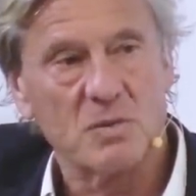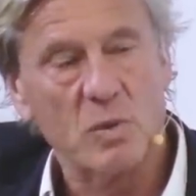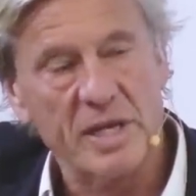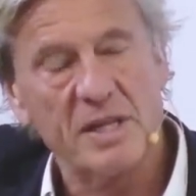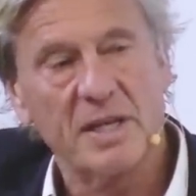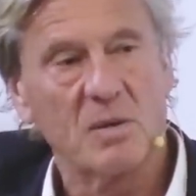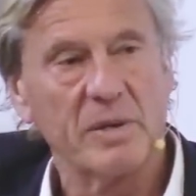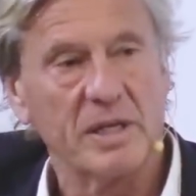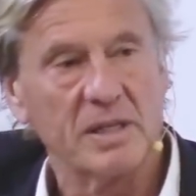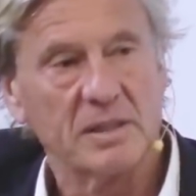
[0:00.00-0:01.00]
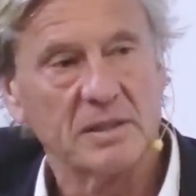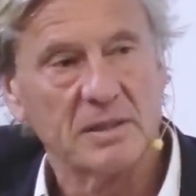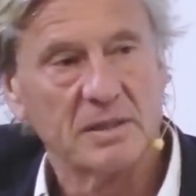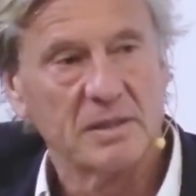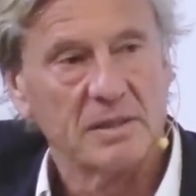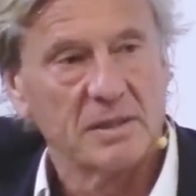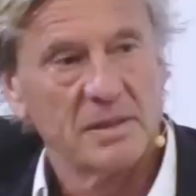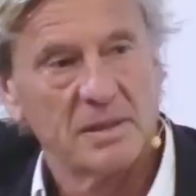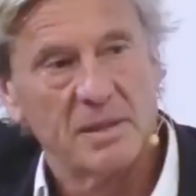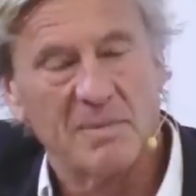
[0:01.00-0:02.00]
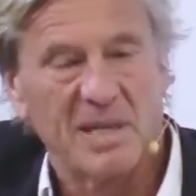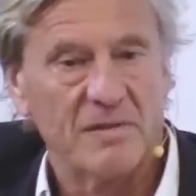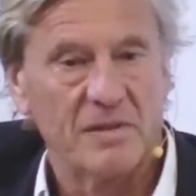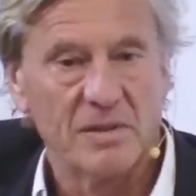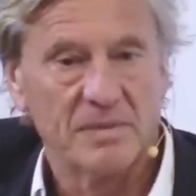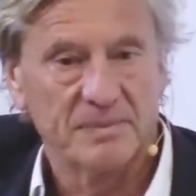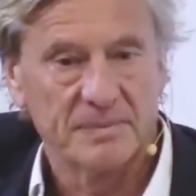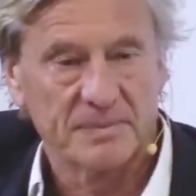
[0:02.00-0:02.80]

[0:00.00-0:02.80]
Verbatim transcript: as we think we are, in my view.